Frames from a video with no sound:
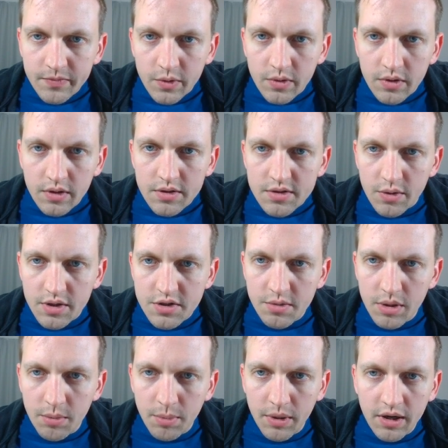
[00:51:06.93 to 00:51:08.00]
So this
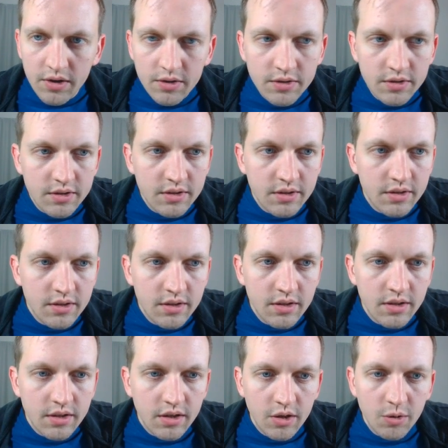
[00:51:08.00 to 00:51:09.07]
should be the barrel.
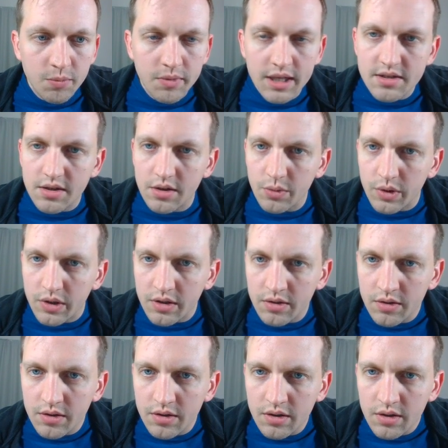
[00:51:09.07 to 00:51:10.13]
Nope, that's the new one.
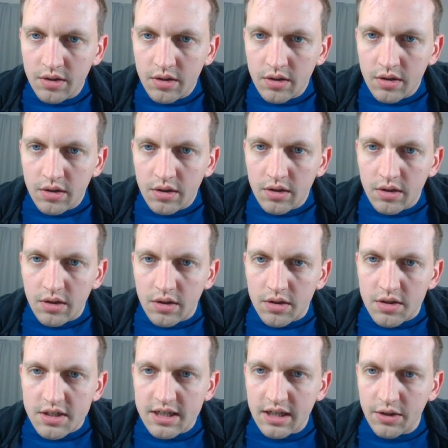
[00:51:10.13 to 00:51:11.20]

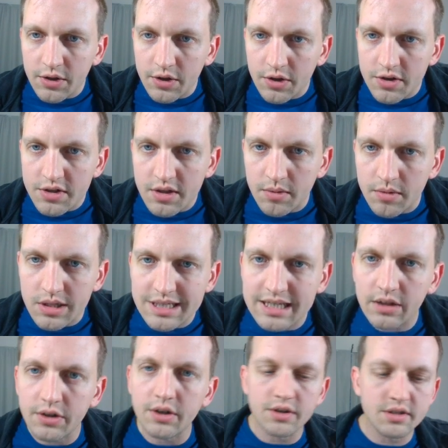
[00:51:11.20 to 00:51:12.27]
Cylinder is the
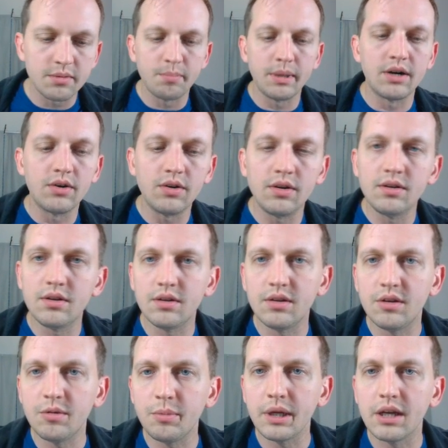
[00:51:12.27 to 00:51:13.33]
cylinder is the barrel.
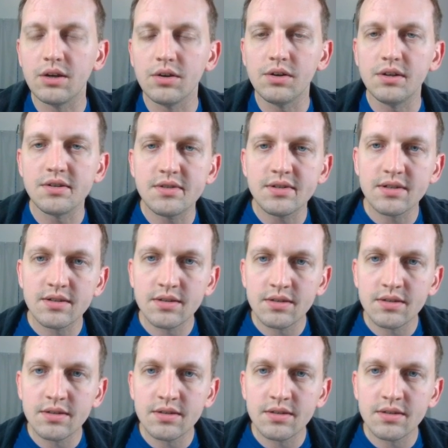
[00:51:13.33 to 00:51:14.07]
Oh my goodness.